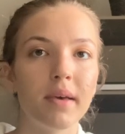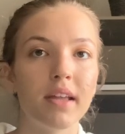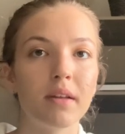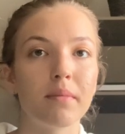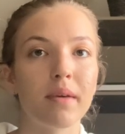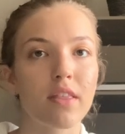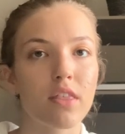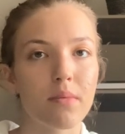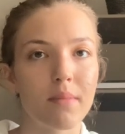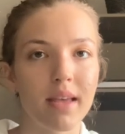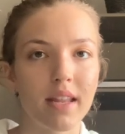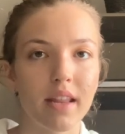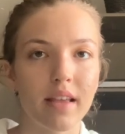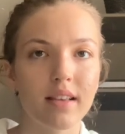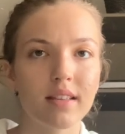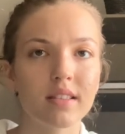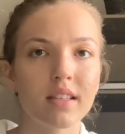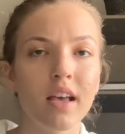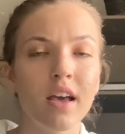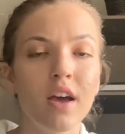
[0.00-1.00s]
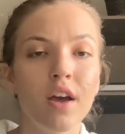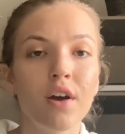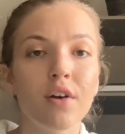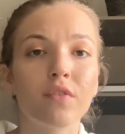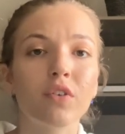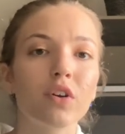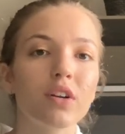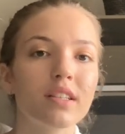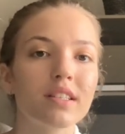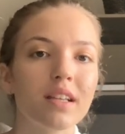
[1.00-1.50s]
and mathematics.
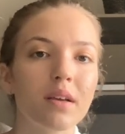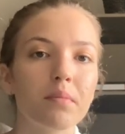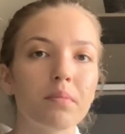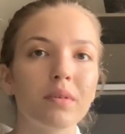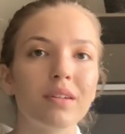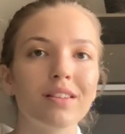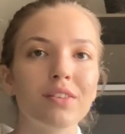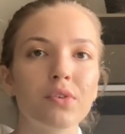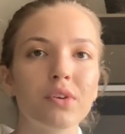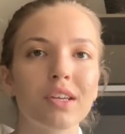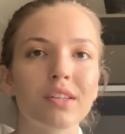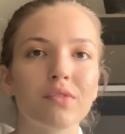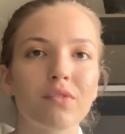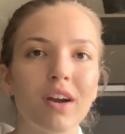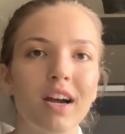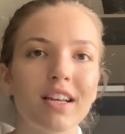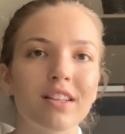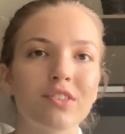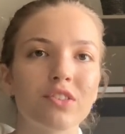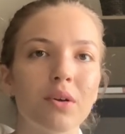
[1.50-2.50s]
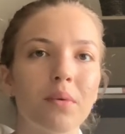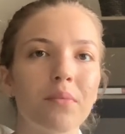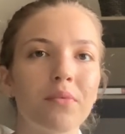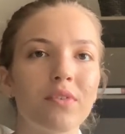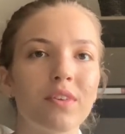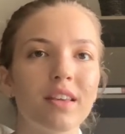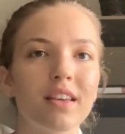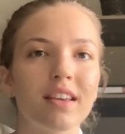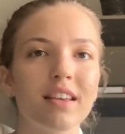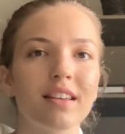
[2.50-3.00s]
For example, you can write
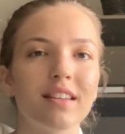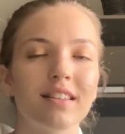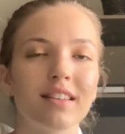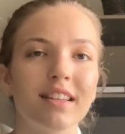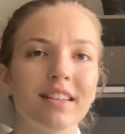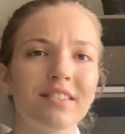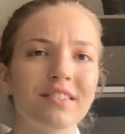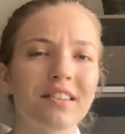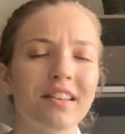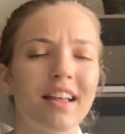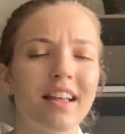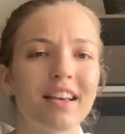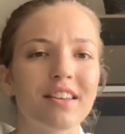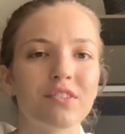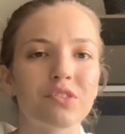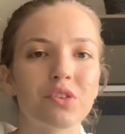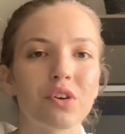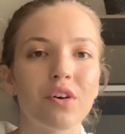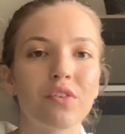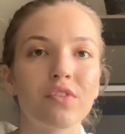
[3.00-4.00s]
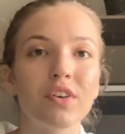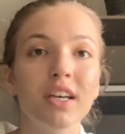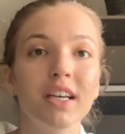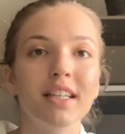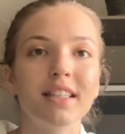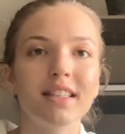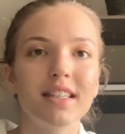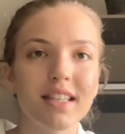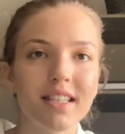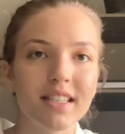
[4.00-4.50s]
something in the lines of,
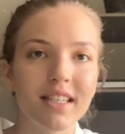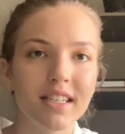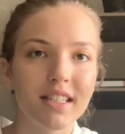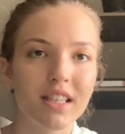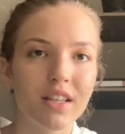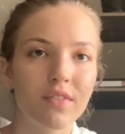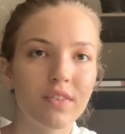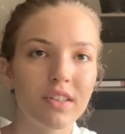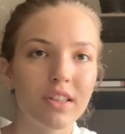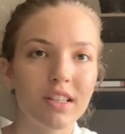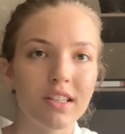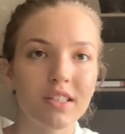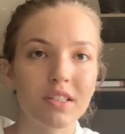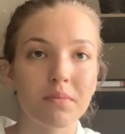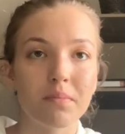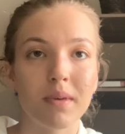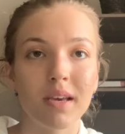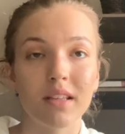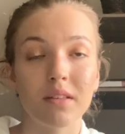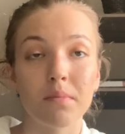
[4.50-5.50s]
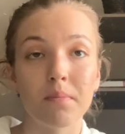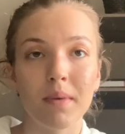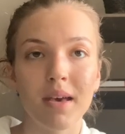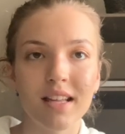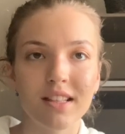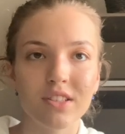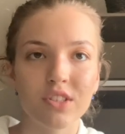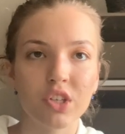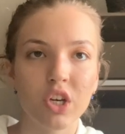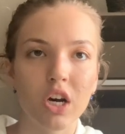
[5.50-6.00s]
"These activities made
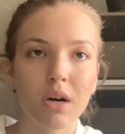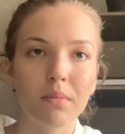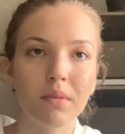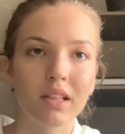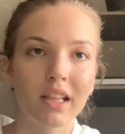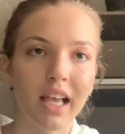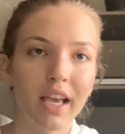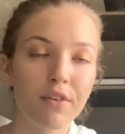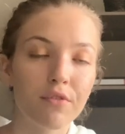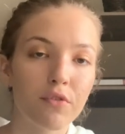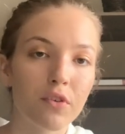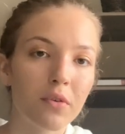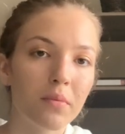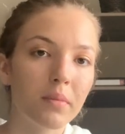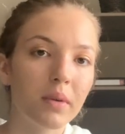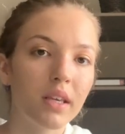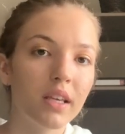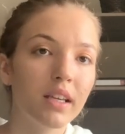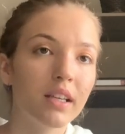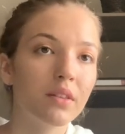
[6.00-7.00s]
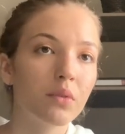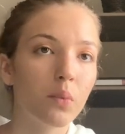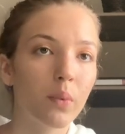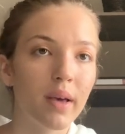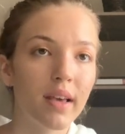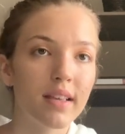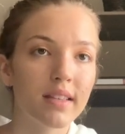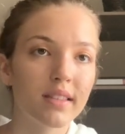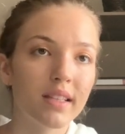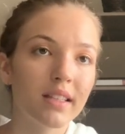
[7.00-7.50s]
maths come alive for me in
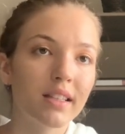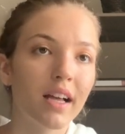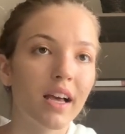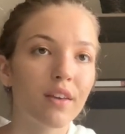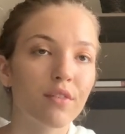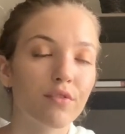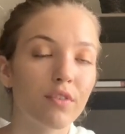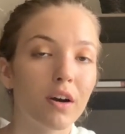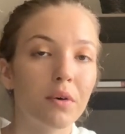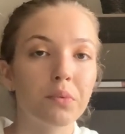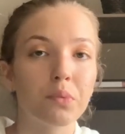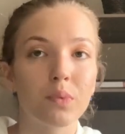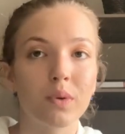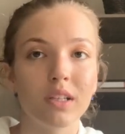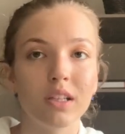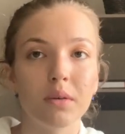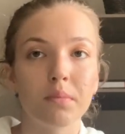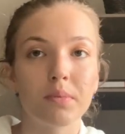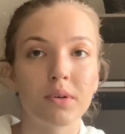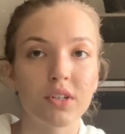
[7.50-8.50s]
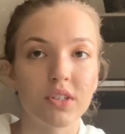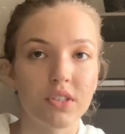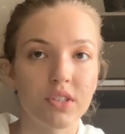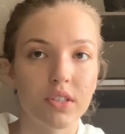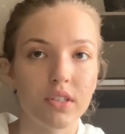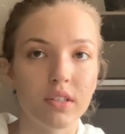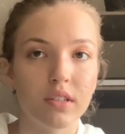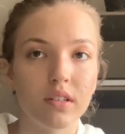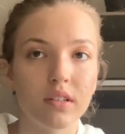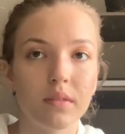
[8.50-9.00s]
ways that I found really
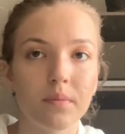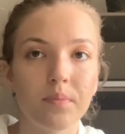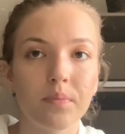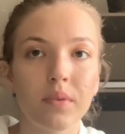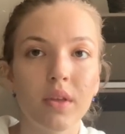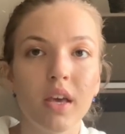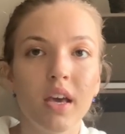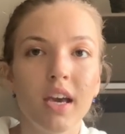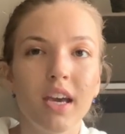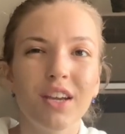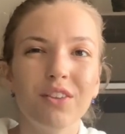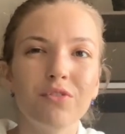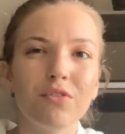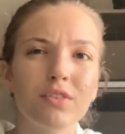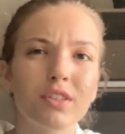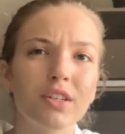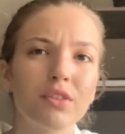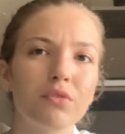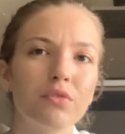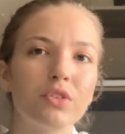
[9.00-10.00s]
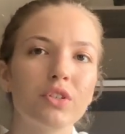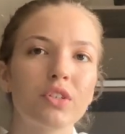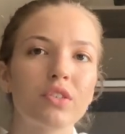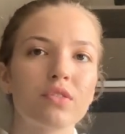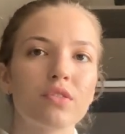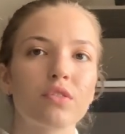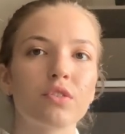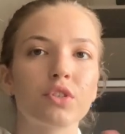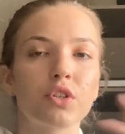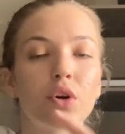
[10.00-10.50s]
personal." In order to
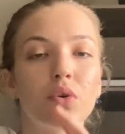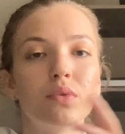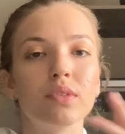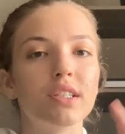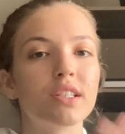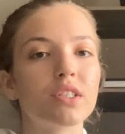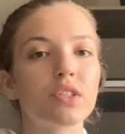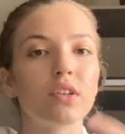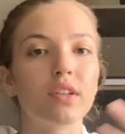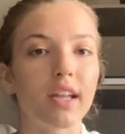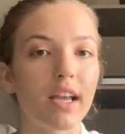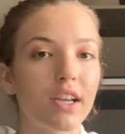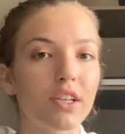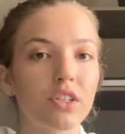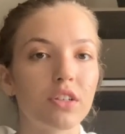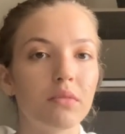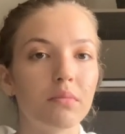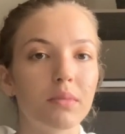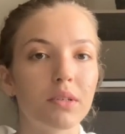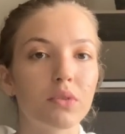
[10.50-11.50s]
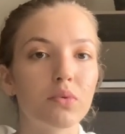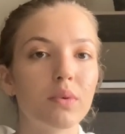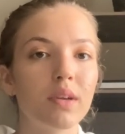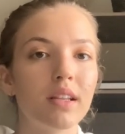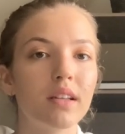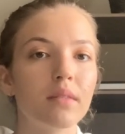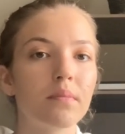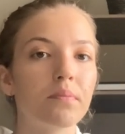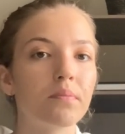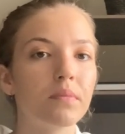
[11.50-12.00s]
just show this connection
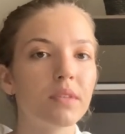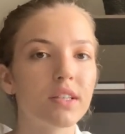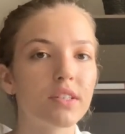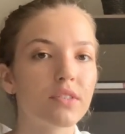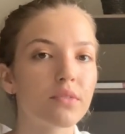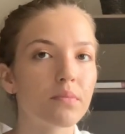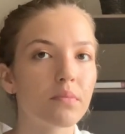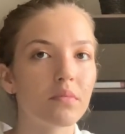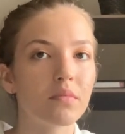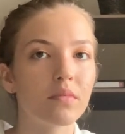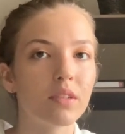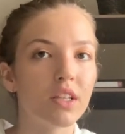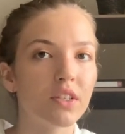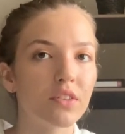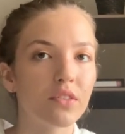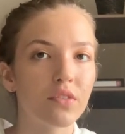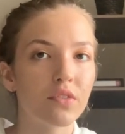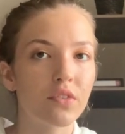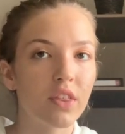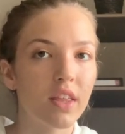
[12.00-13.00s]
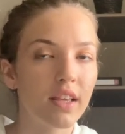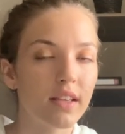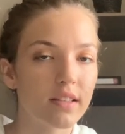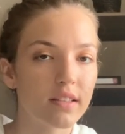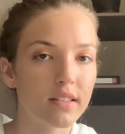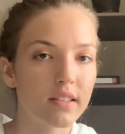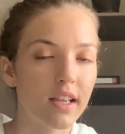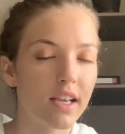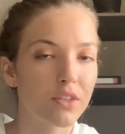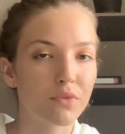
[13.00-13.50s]
between these little
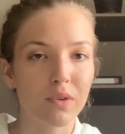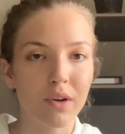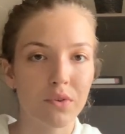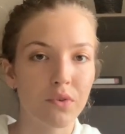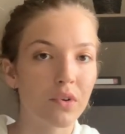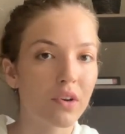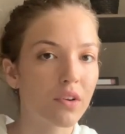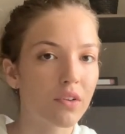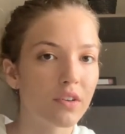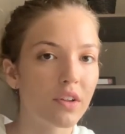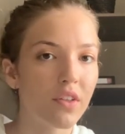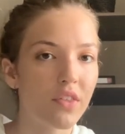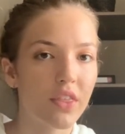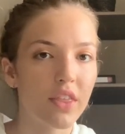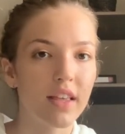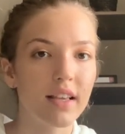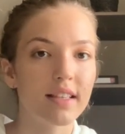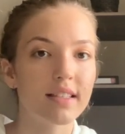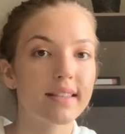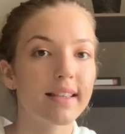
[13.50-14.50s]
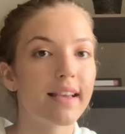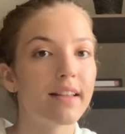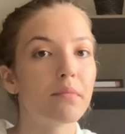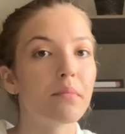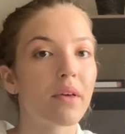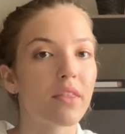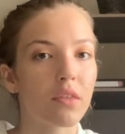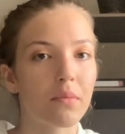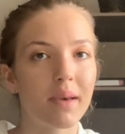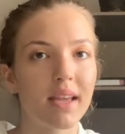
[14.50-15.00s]
things, extracurricular things, and
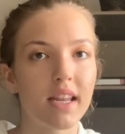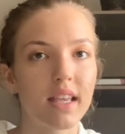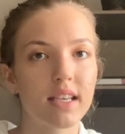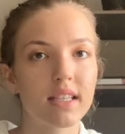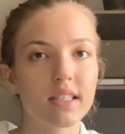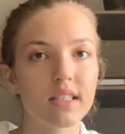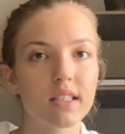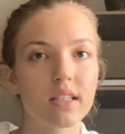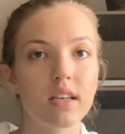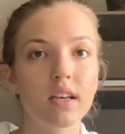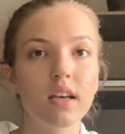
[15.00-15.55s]
mathematics.